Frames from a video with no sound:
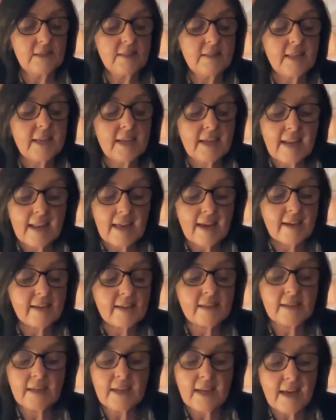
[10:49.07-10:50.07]
They
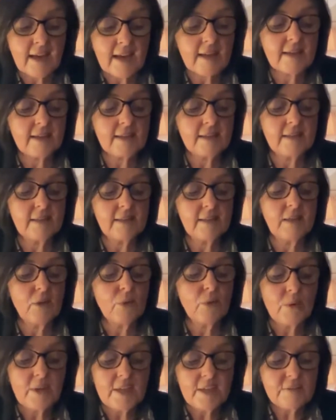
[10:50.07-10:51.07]
clack, clack,
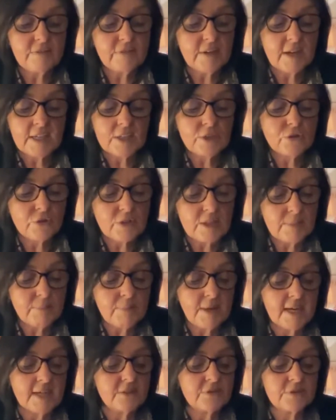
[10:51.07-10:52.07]
weave like dream
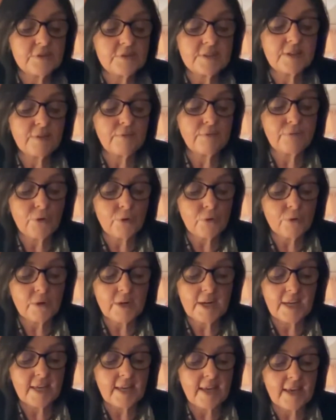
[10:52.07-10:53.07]
patterns at 4
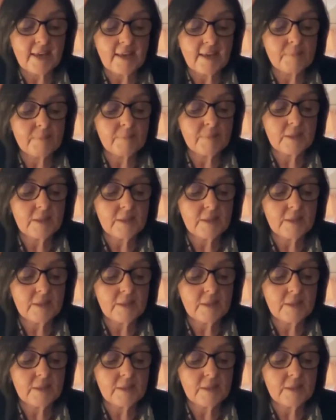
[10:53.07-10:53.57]
a.m.